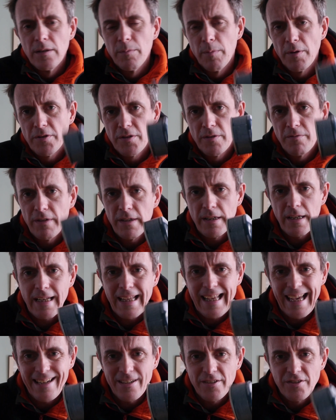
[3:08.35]
The most
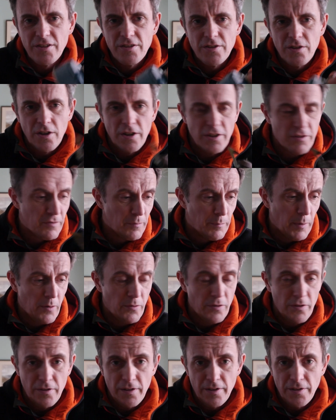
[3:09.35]
convenient canister size for
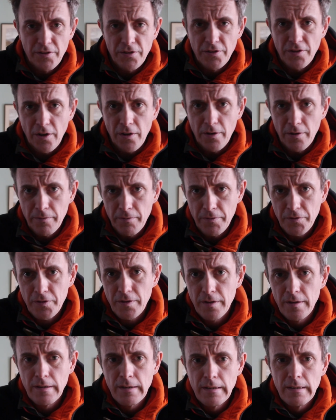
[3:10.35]
both of these
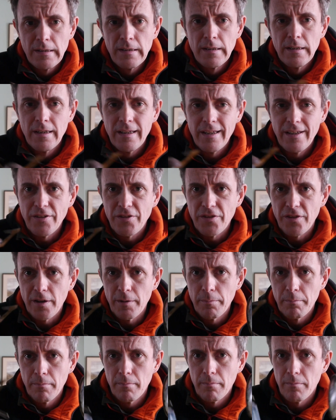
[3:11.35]
stoves is
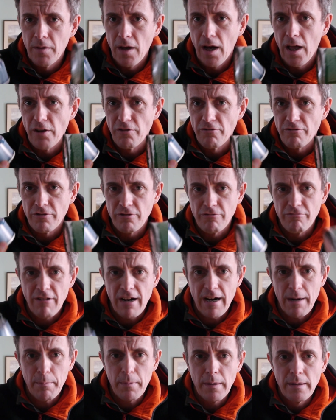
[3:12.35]
the 100
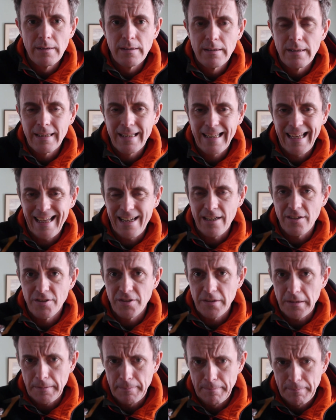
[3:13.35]
gram
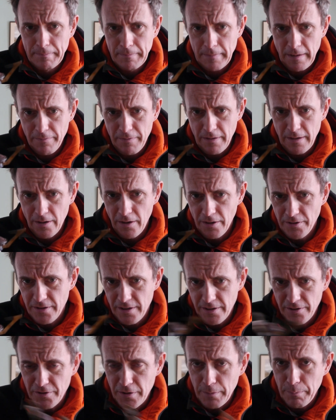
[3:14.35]
canister. They fit
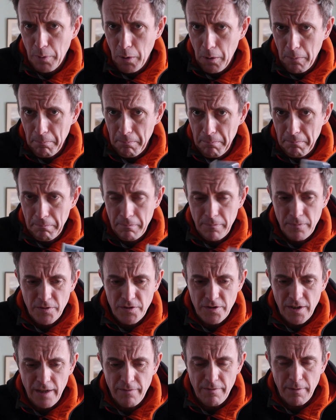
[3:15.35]
nicely into the pot,
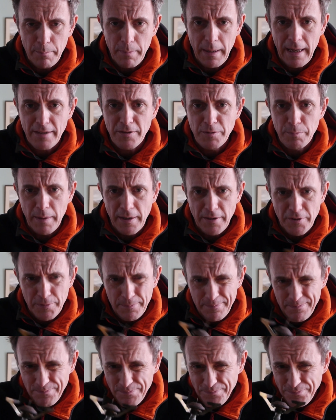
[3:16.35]
saving pack
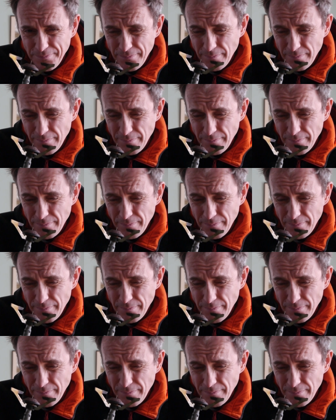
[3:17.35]
space.